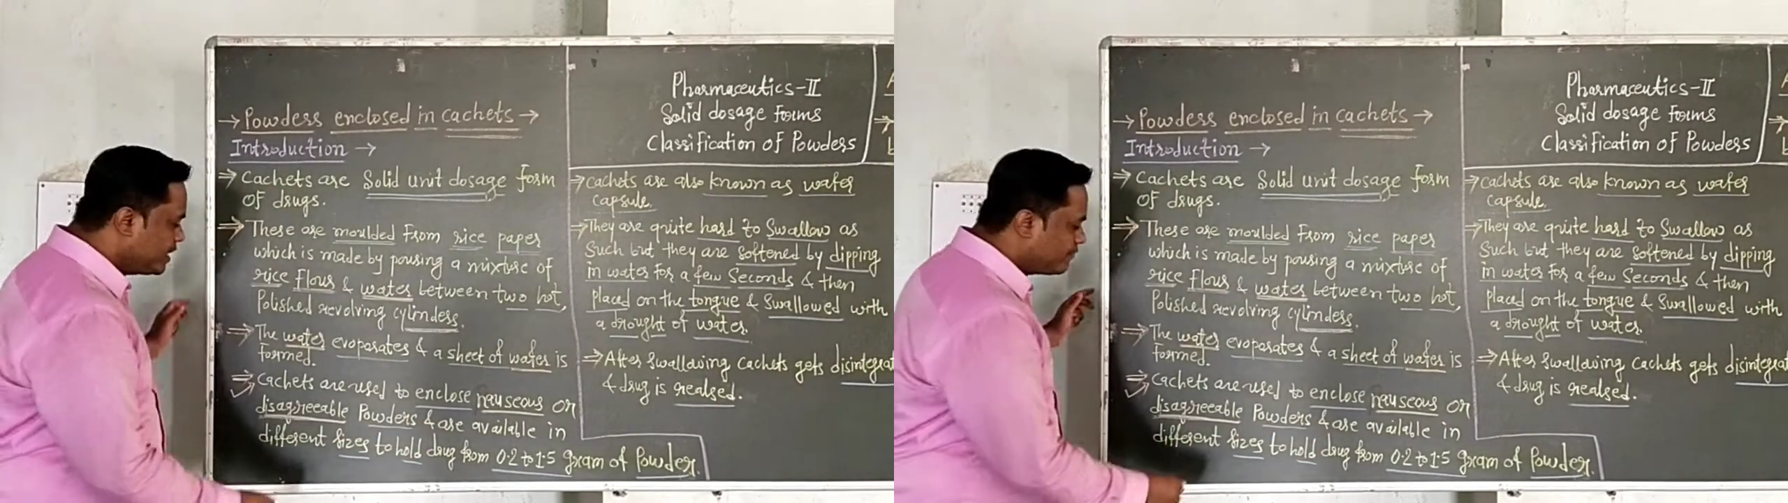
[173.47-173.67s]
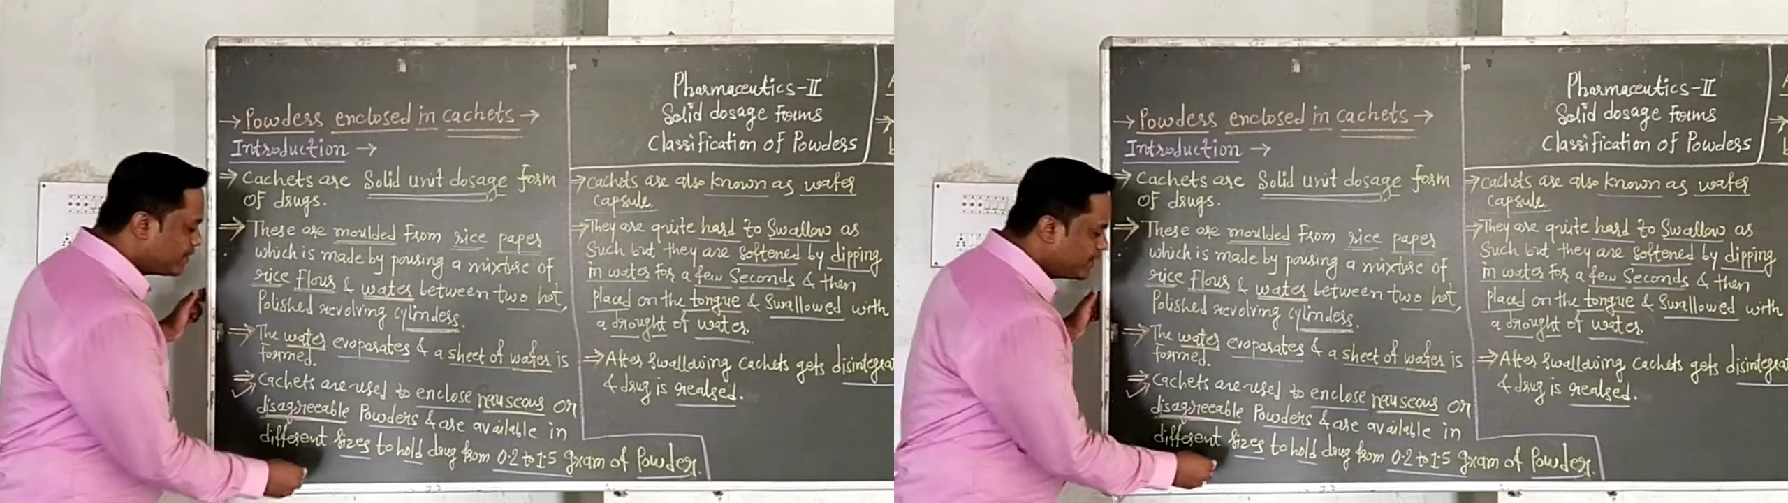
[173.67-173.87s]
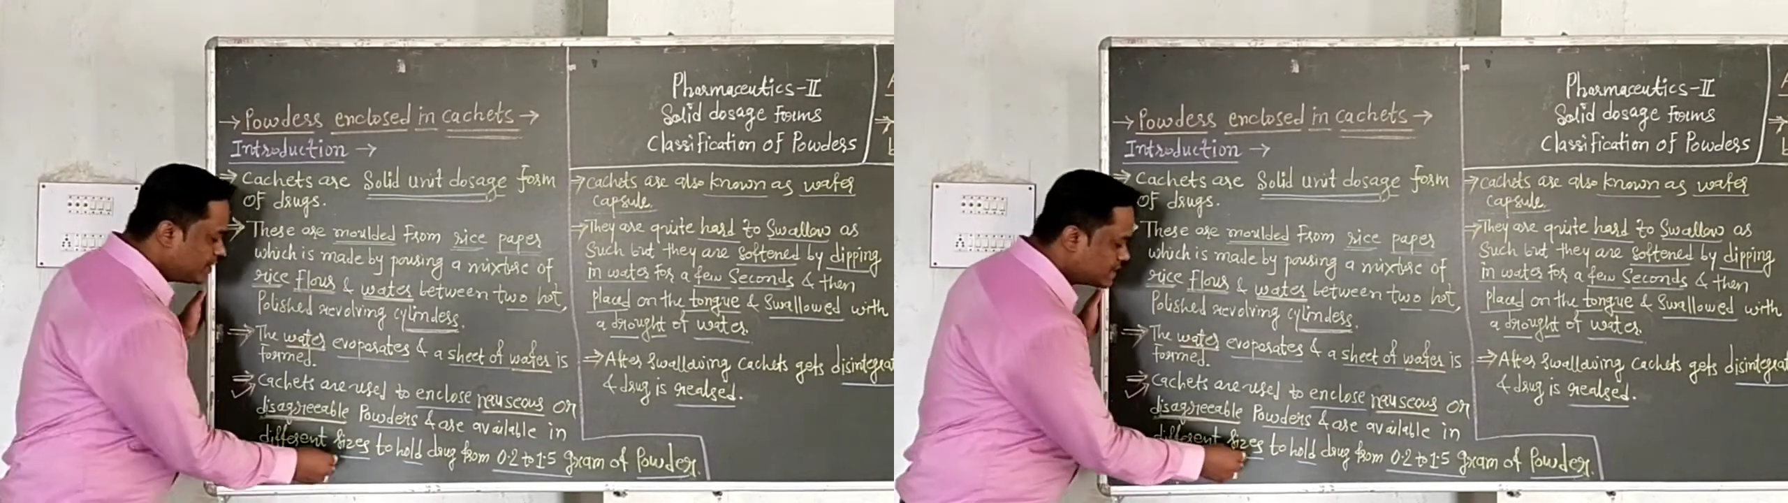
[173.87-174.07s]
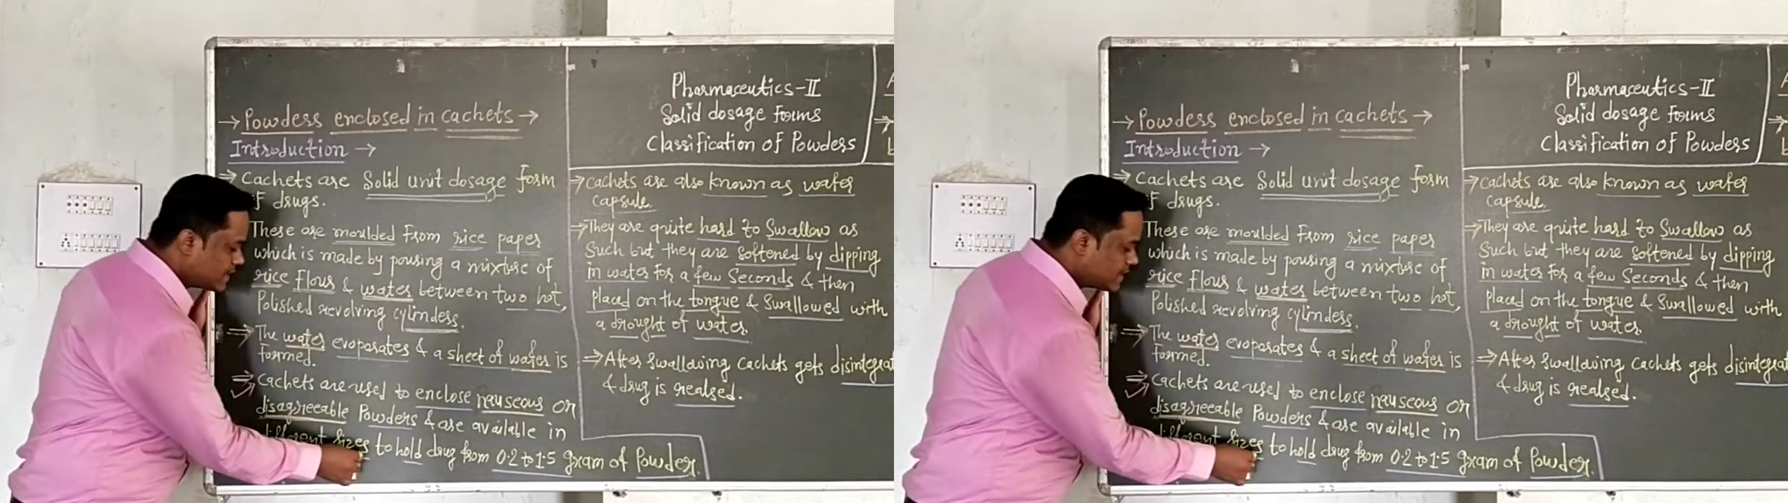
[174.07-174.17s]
different